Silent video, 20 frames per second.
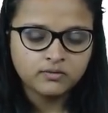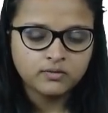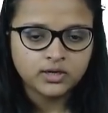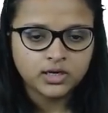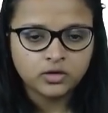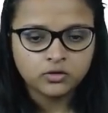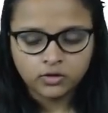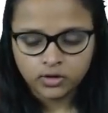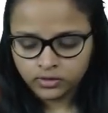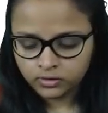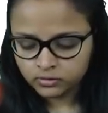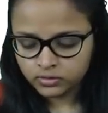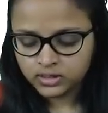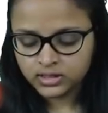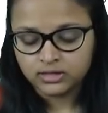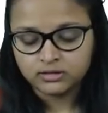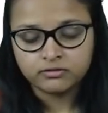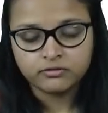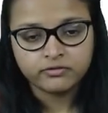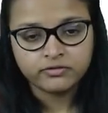We are going to
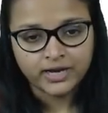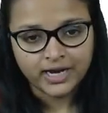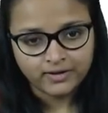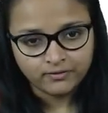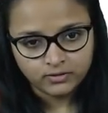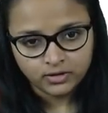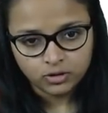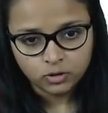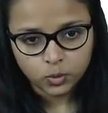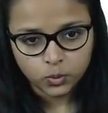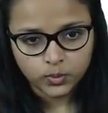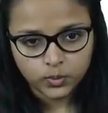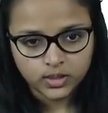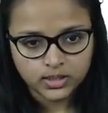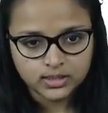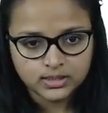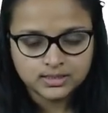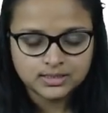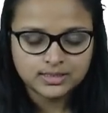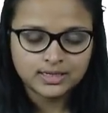learn 5 new
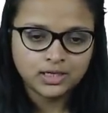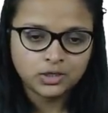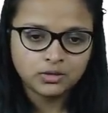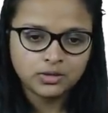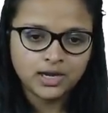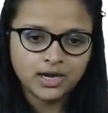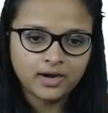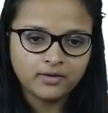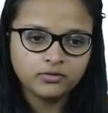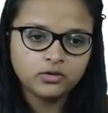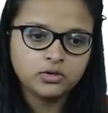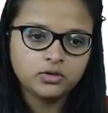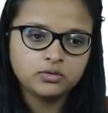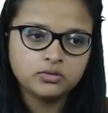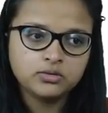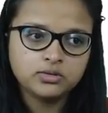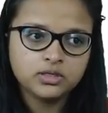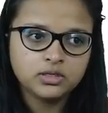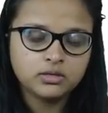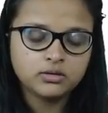words that you have to
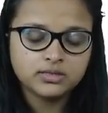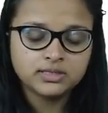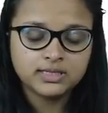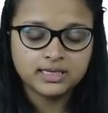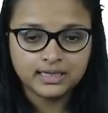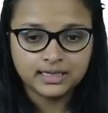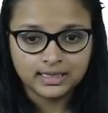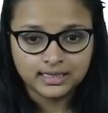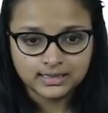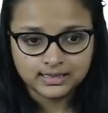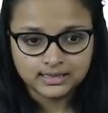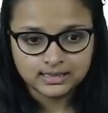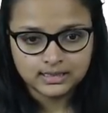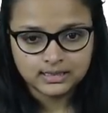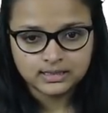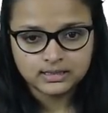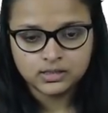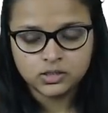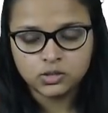use in your sentences.